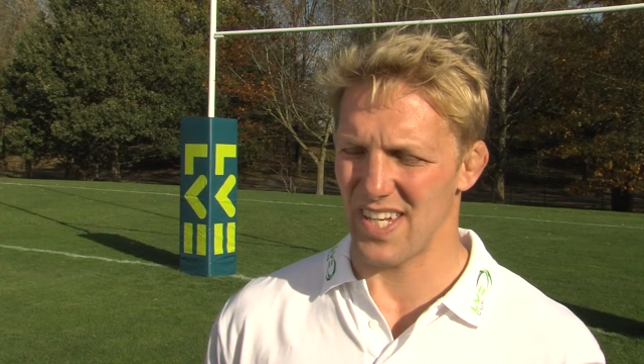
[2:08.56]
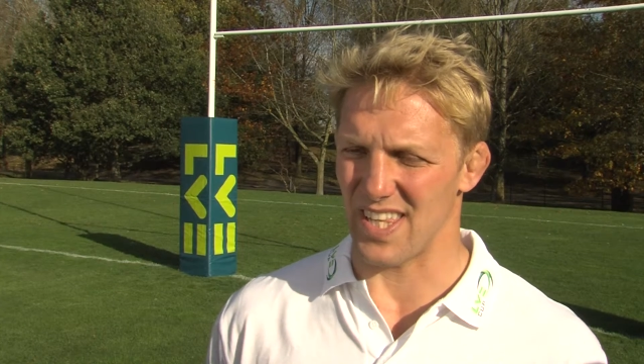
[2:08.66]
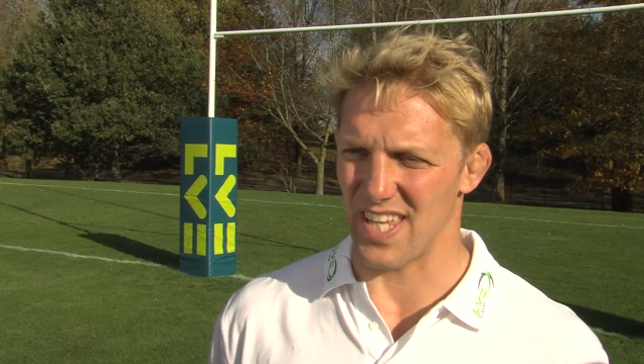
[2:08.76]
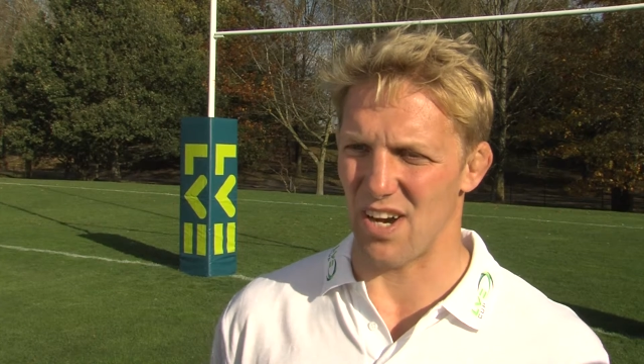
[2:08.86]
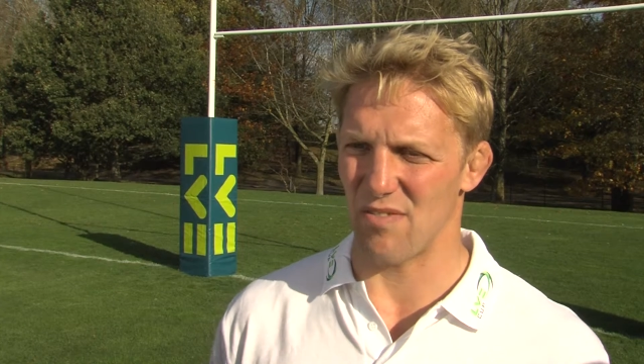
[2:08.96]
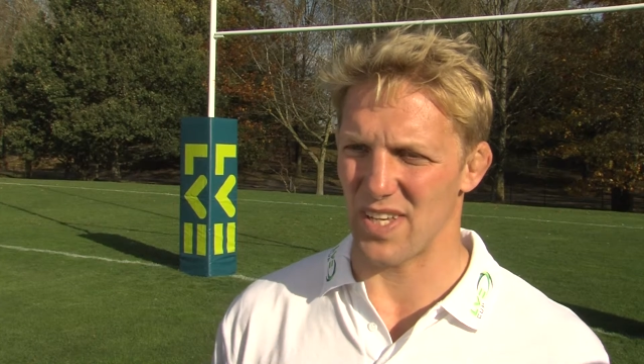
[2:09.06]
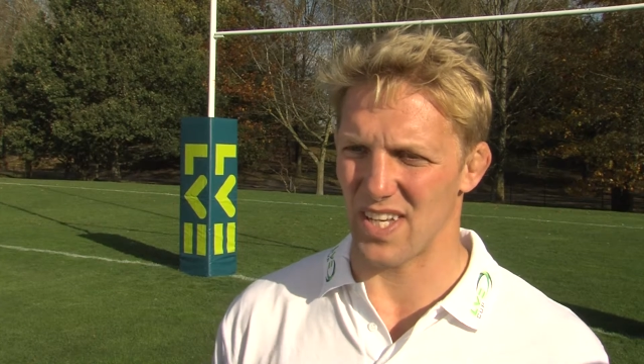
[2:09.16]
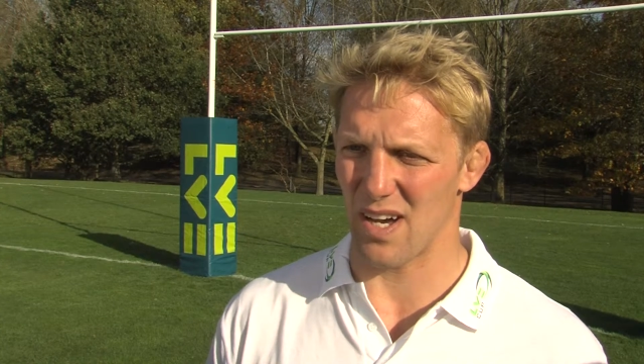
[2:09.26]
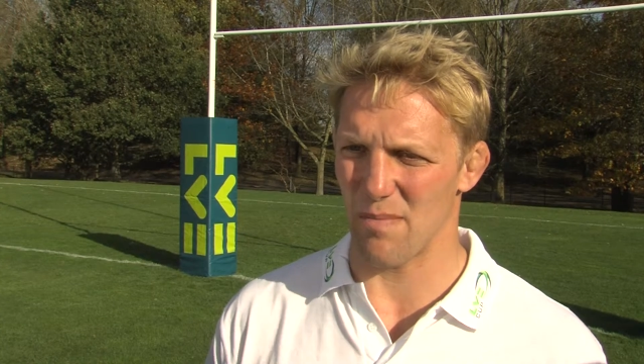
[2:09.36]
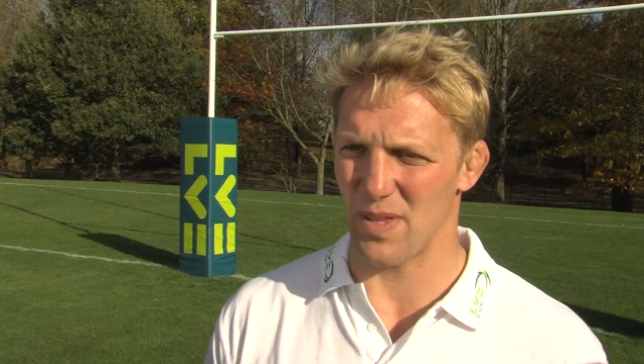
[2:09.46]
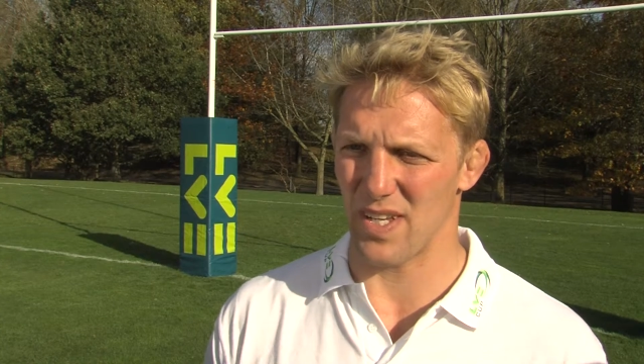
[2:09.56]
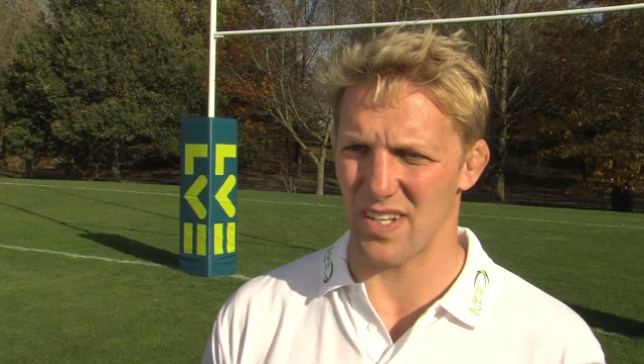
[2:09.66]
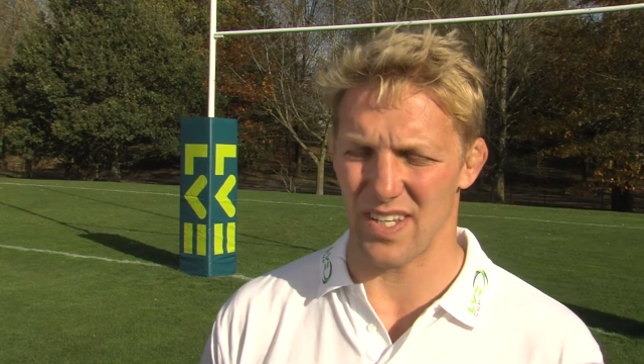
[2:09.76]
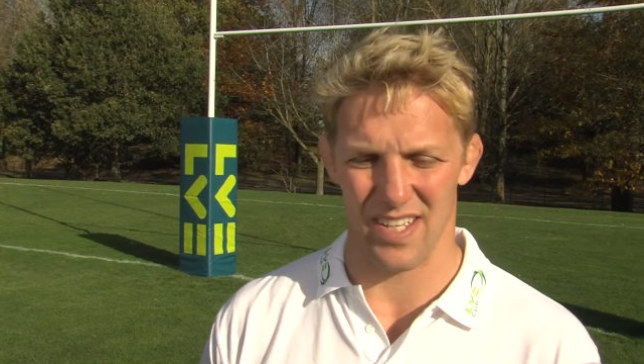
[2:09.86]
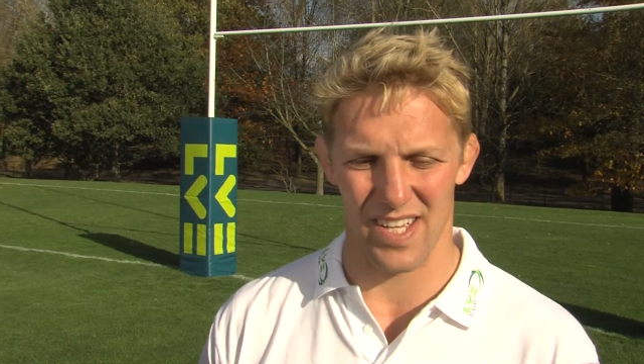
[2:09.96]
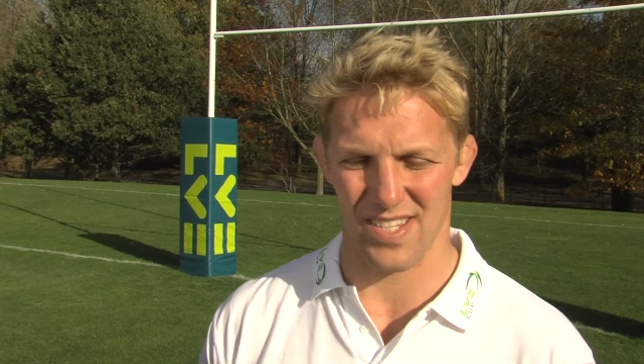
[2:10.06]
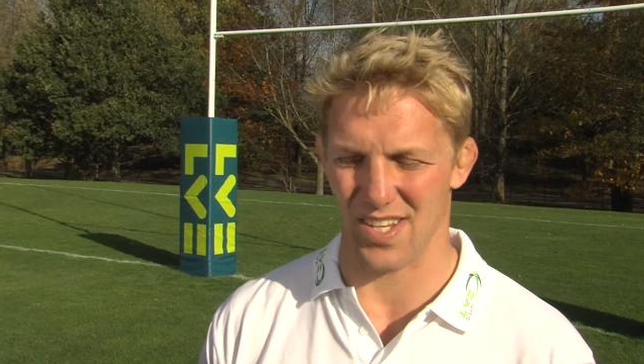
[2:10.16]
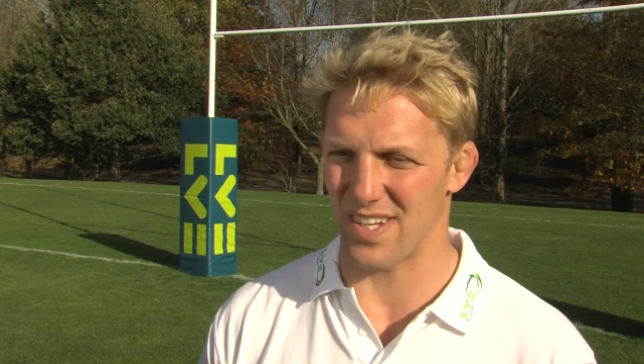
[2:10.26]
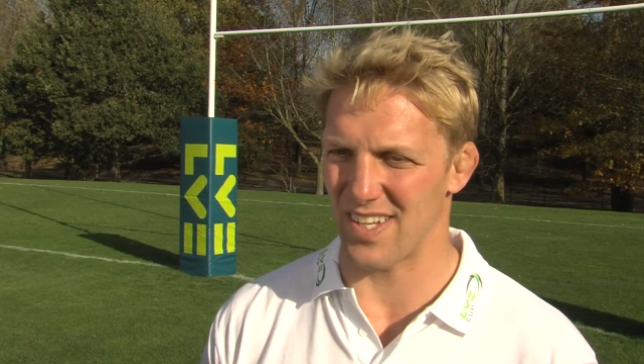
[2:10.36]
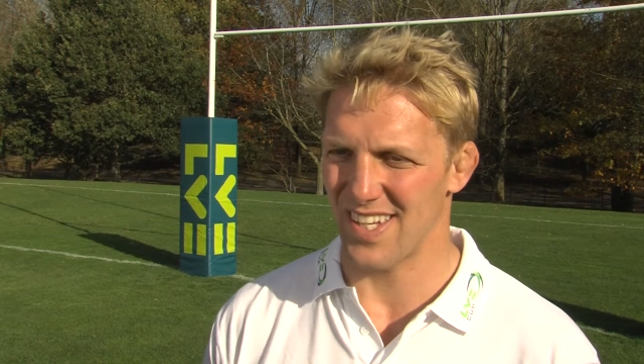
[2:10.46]
in the L V Cup, then it's
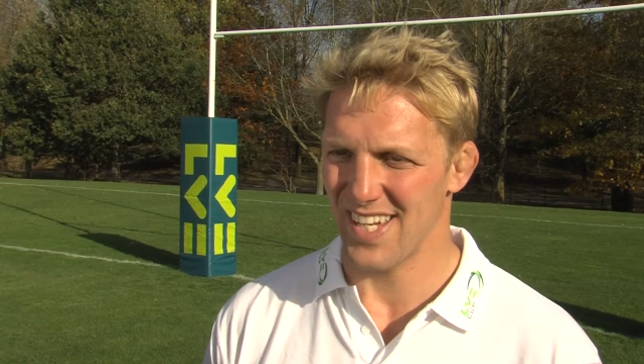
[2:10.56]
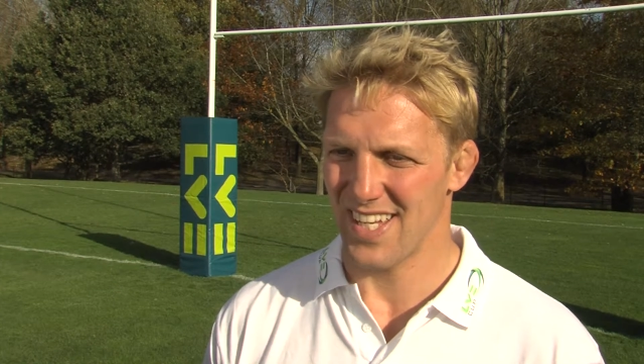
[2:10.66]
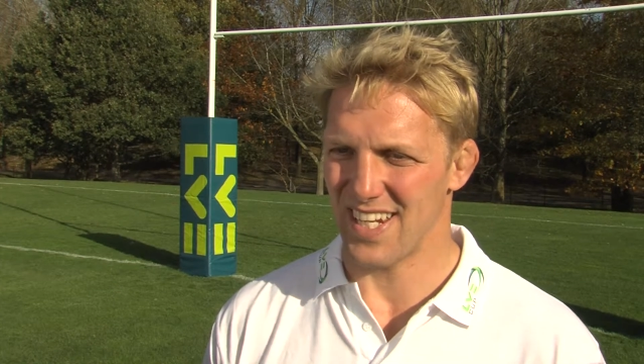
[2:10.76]
going to